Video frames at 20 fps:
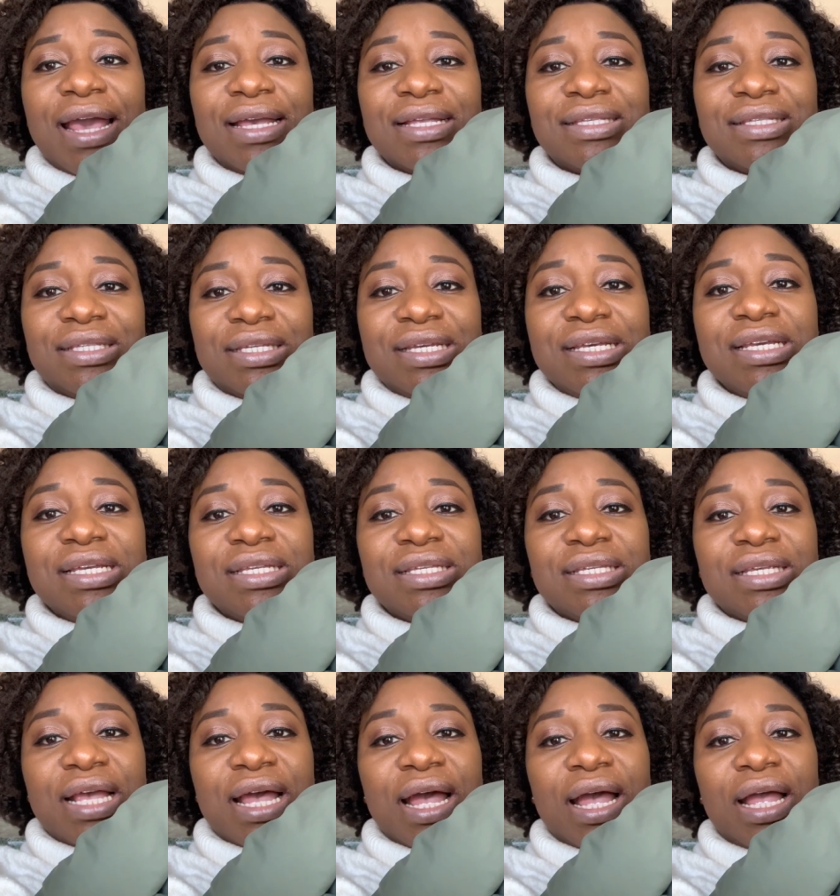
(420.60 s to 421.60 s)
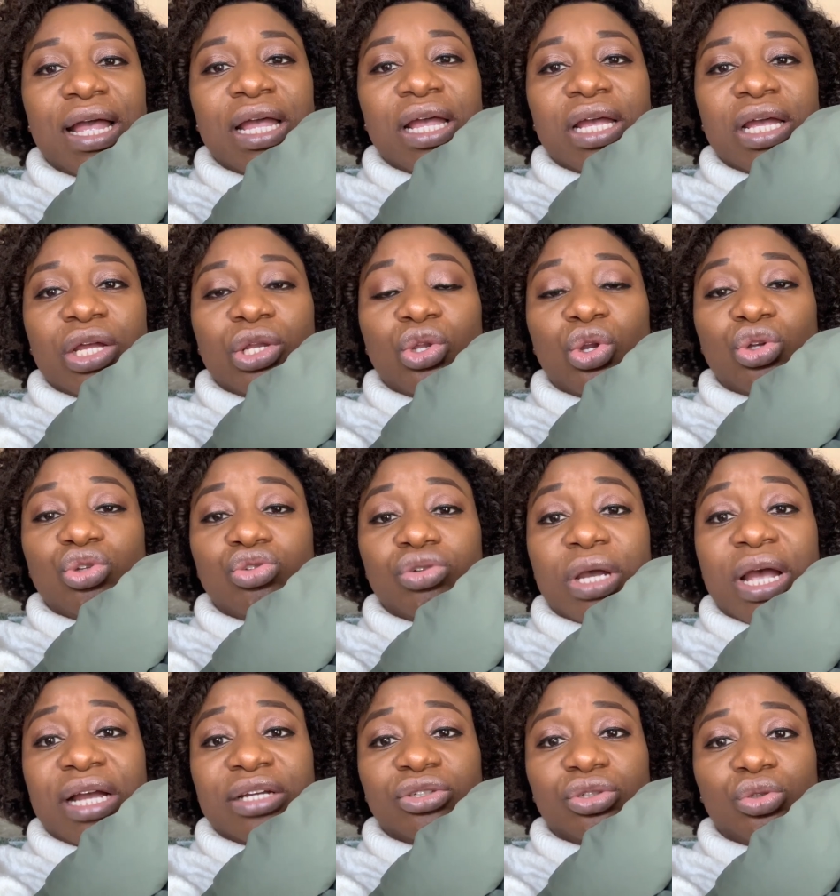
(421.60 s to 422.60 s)
it's easier not to
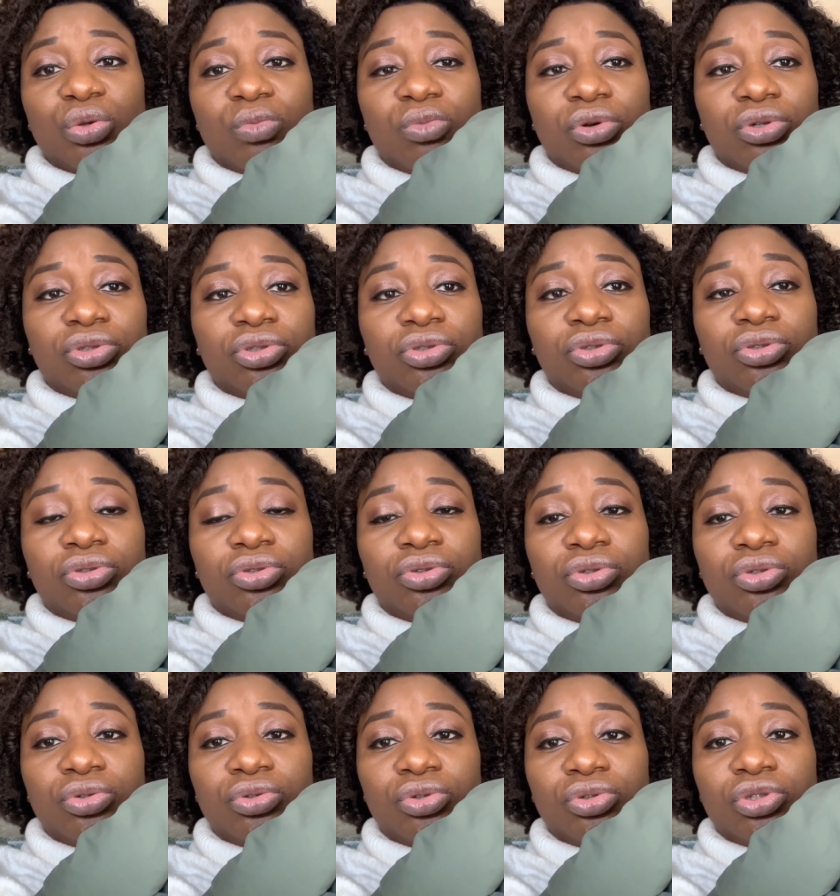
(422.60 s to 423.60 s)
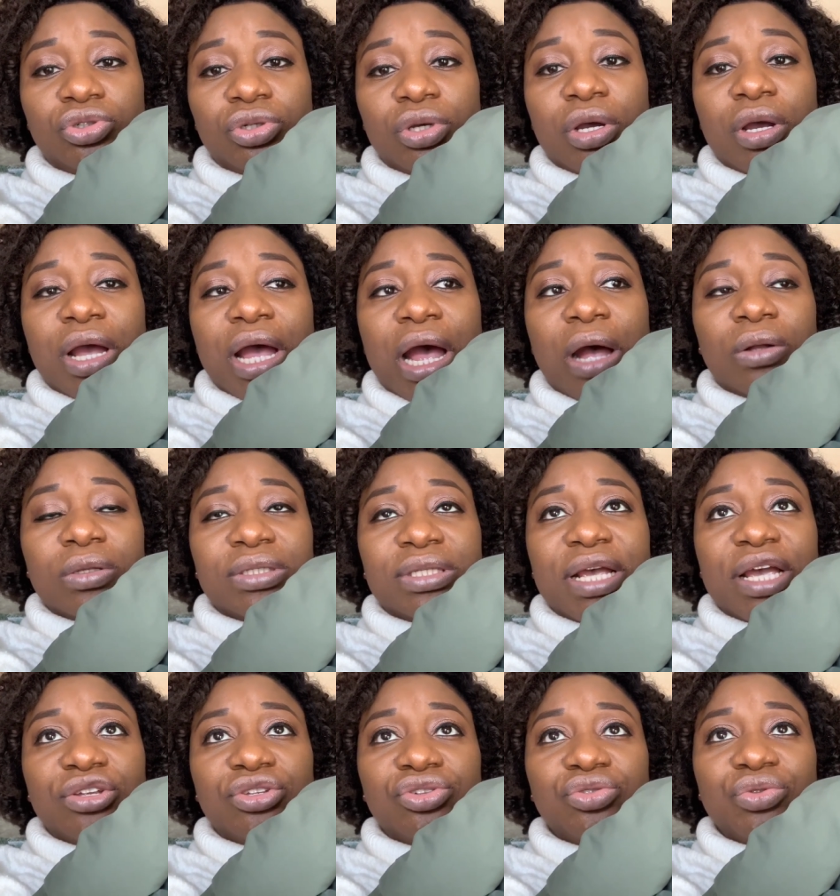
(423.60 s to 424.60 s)
catch so much cold
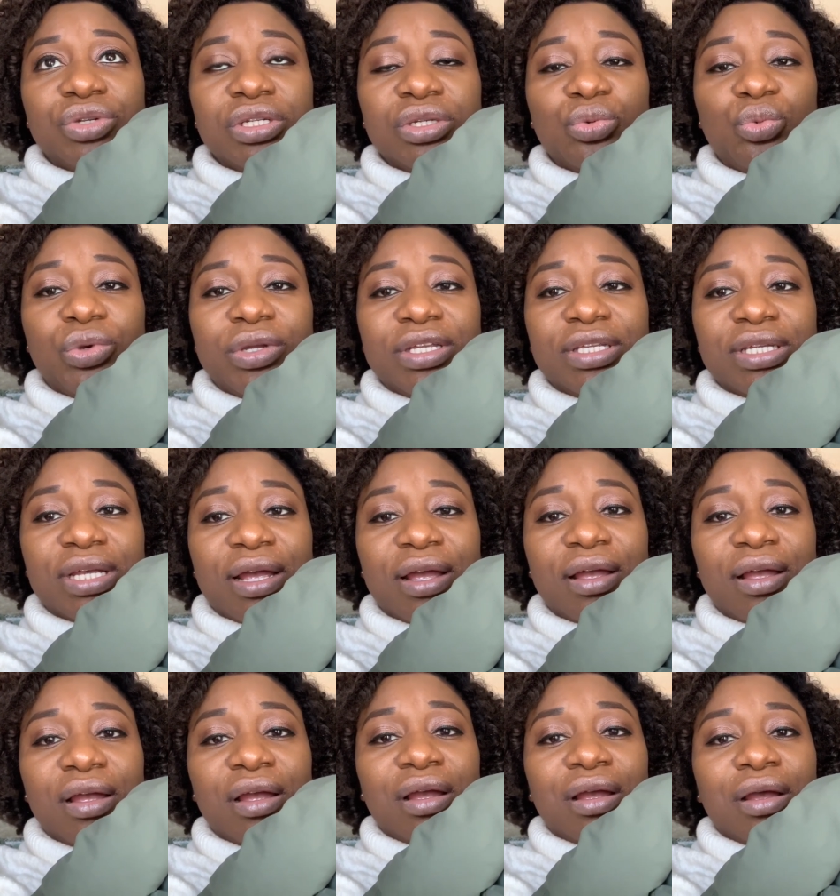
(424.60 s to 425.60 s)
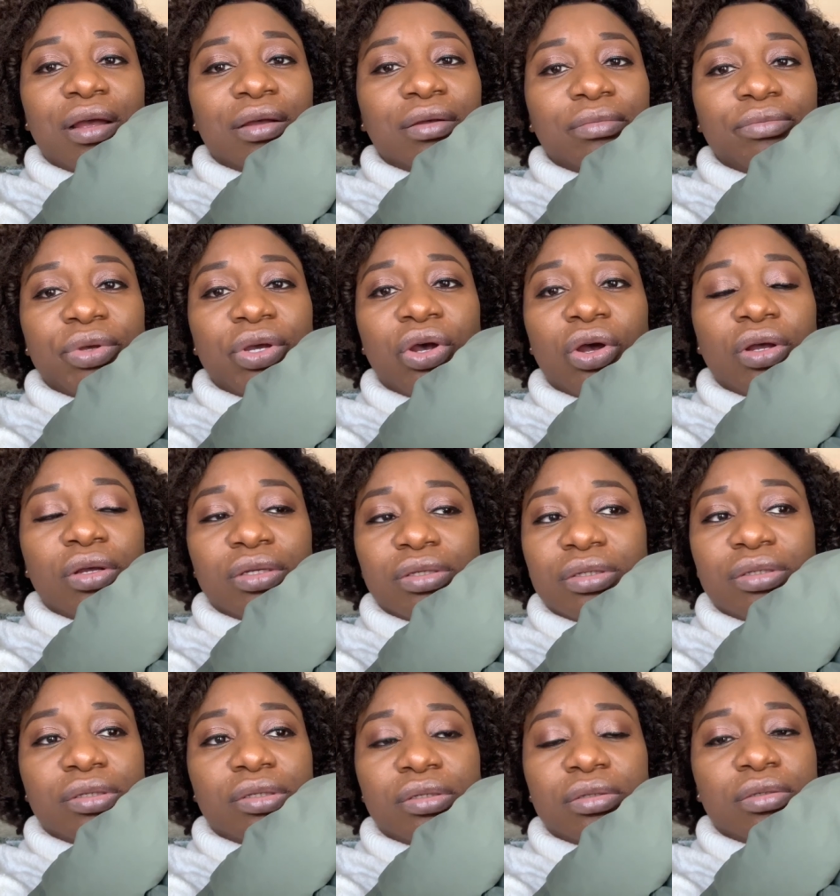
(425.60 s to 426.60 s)
outside during the winter,
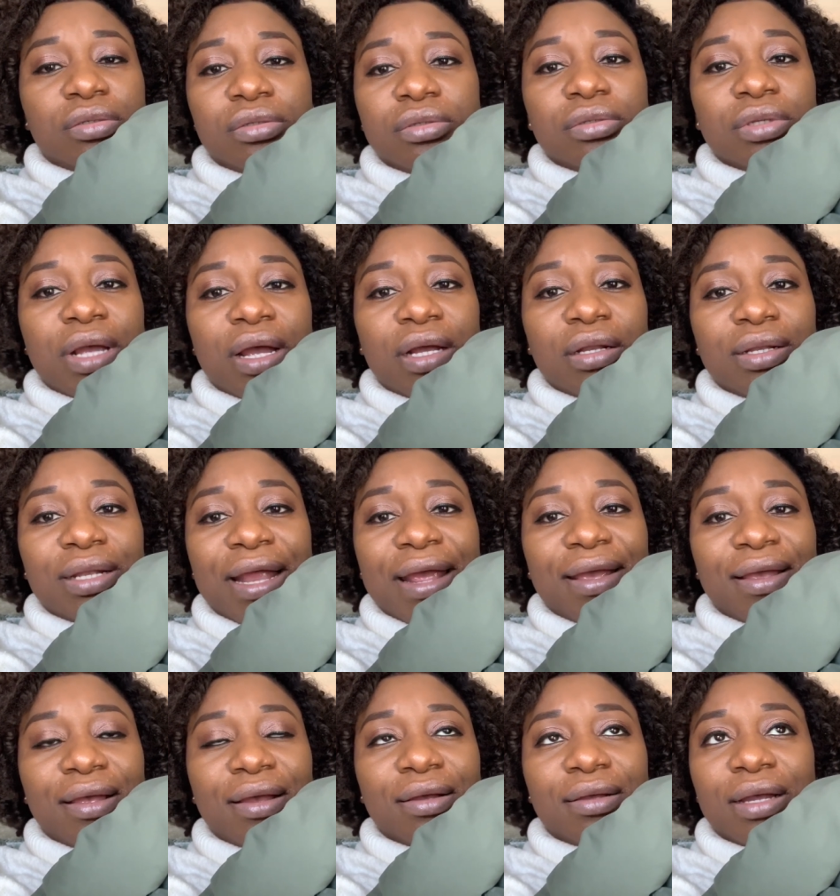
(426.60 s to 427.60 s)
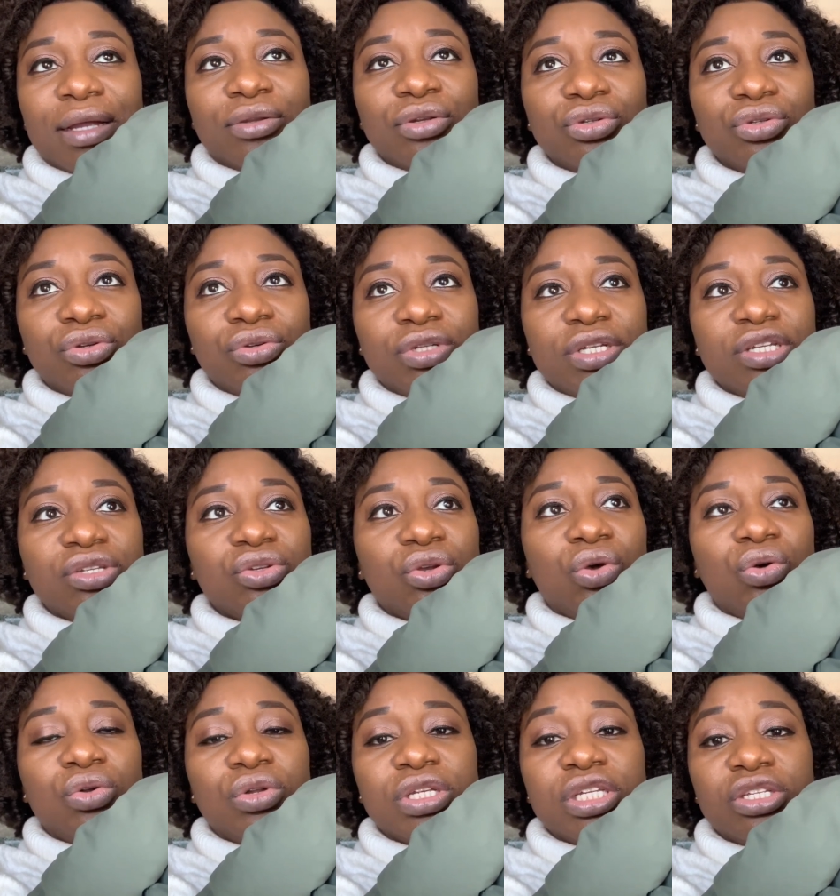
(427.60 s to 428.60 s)
because like, I don't know, this
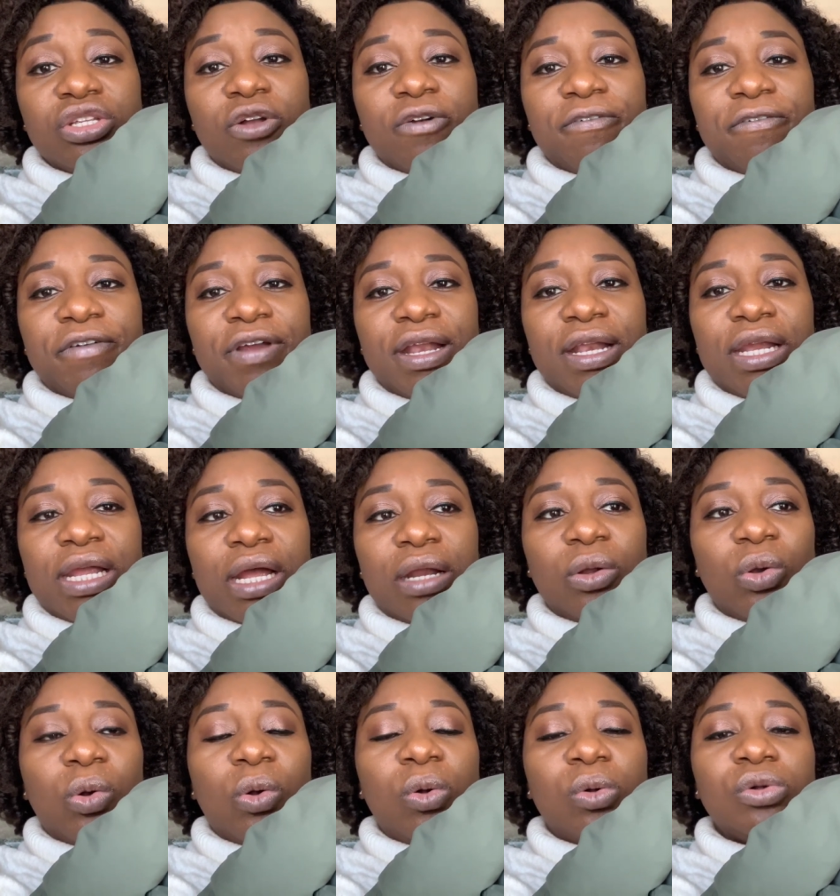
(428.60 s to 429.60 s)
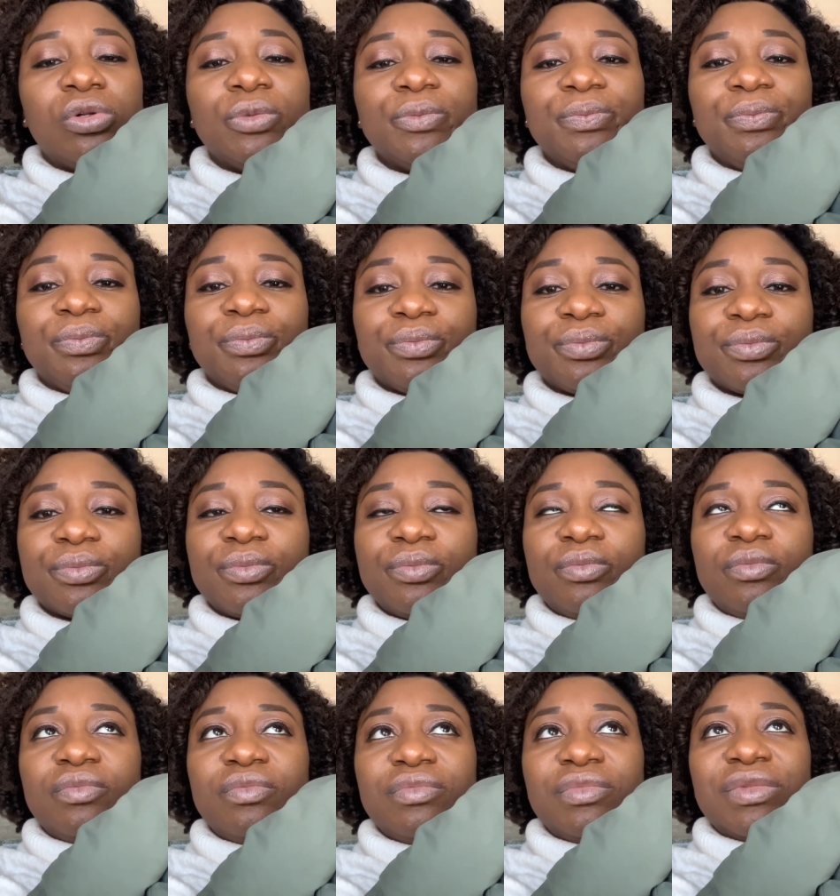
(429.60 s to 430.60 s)
cold is not friendly at all.
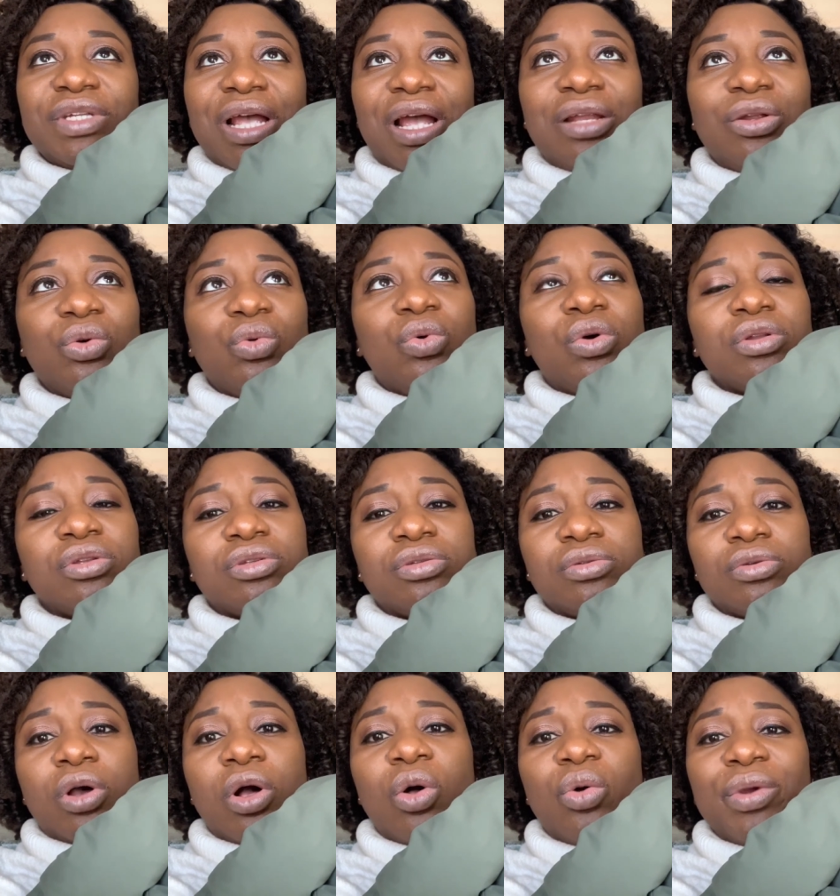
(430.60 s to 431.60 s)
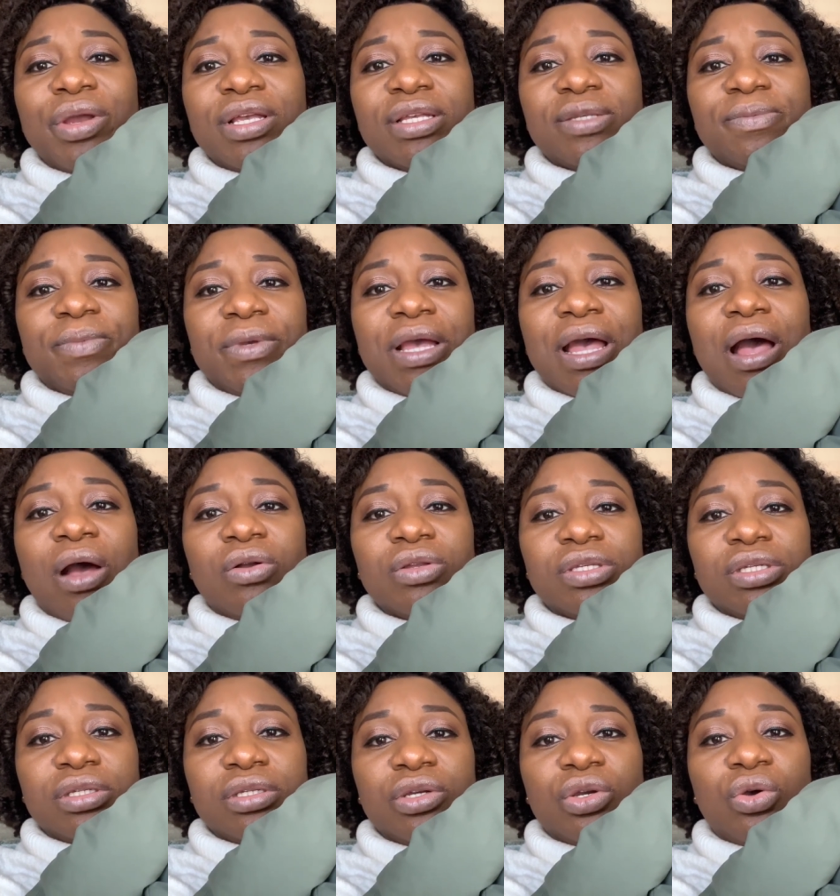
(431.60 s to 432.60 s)
I don't want to always be out
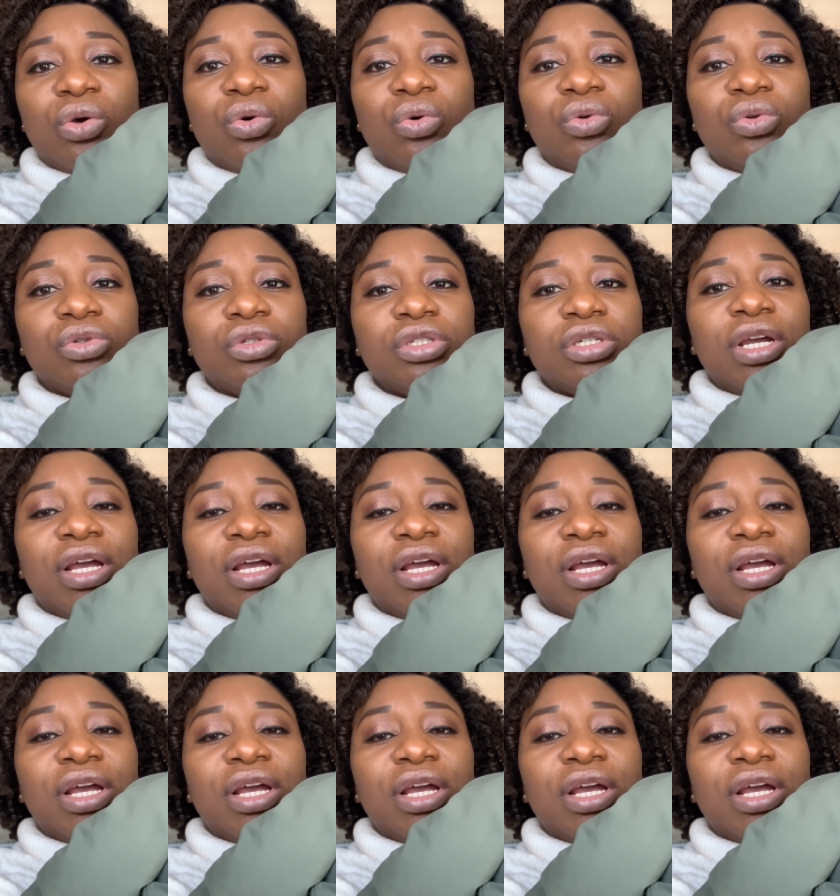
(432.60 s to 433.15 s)
in the cold.